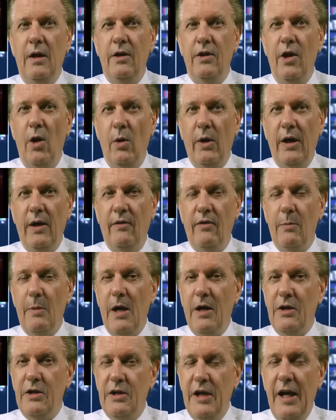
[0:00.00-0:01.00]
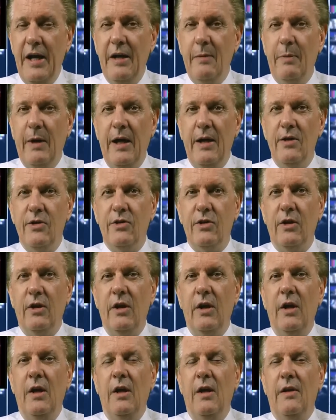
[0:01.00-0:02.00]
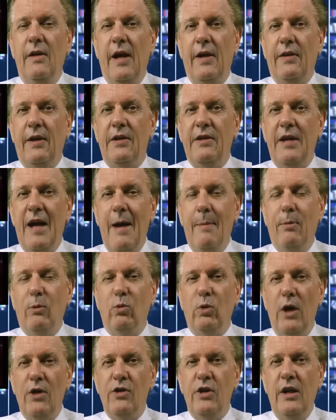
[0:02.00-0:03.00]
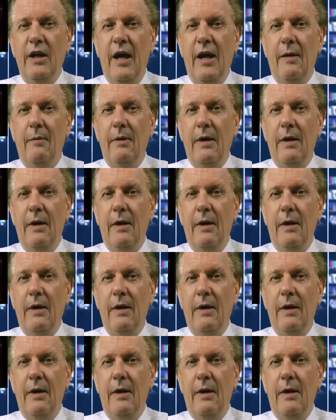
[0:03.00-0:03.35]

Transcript: Noting from our database that the top rushing